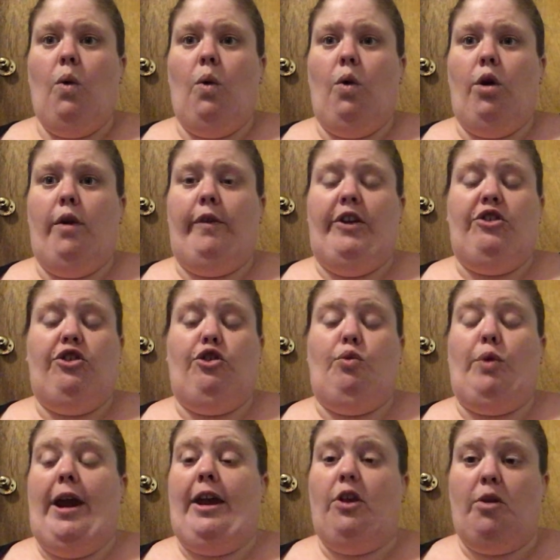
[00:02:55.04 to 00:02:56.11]
Or if it's just
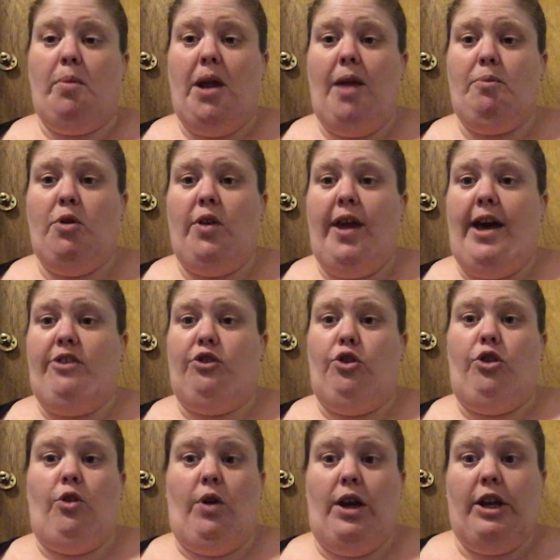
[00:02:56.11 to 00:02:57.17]
regular paper that has
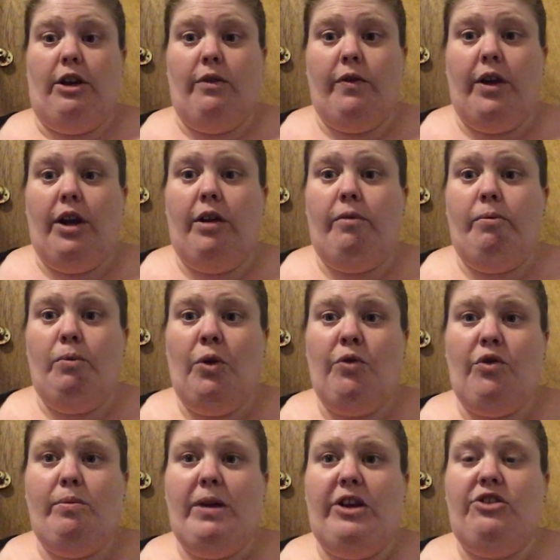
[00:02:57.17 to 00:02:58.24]
no identifying
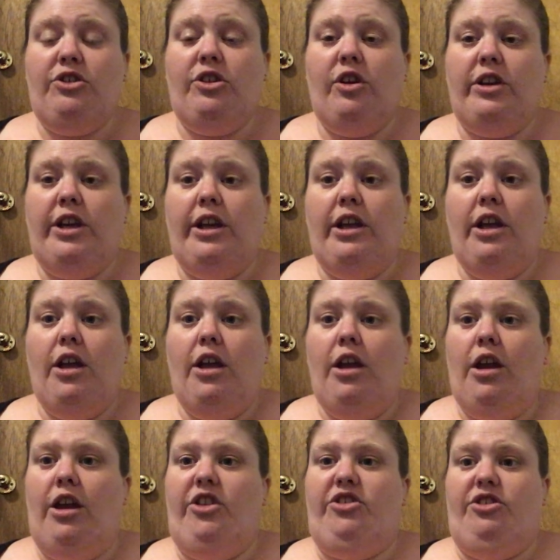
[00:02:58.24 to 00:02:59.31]
information on it,
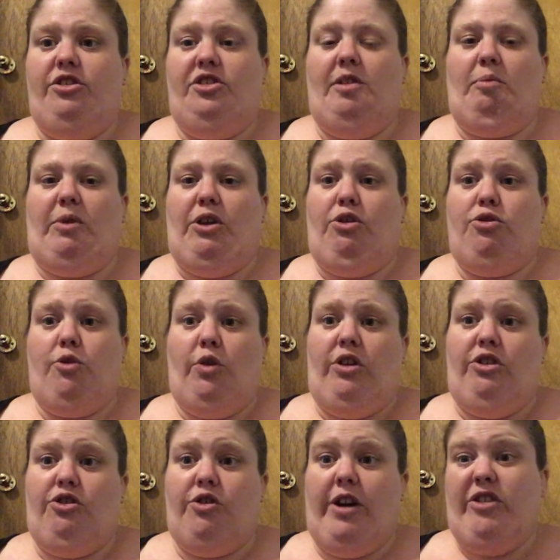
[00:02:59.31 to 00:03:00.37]
it's simply thrown
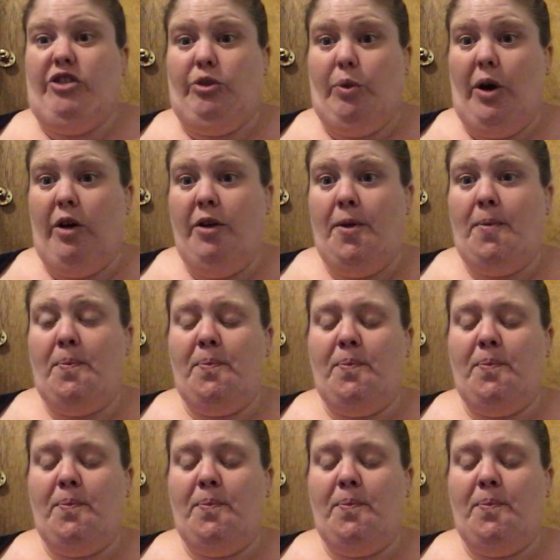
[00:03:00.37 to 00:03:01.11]
in the trash as well.